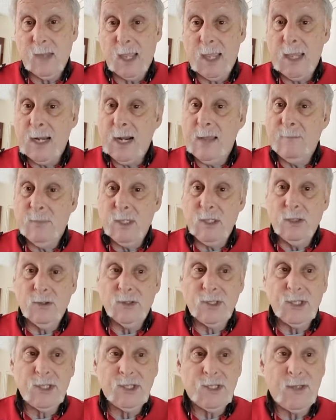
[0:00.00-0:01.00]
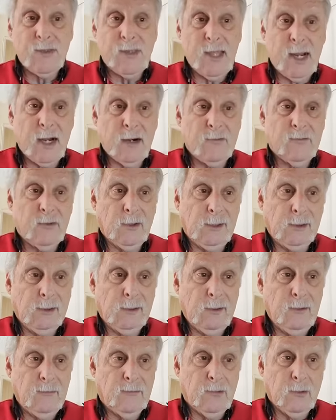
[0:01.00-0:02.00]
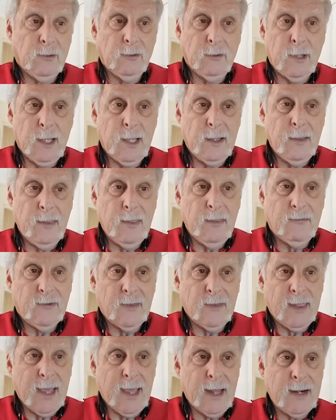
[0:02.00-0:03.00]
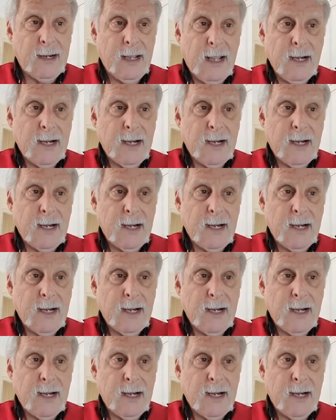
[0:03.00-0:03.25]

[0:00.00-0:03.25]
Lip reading: And I've been using synthetic for that.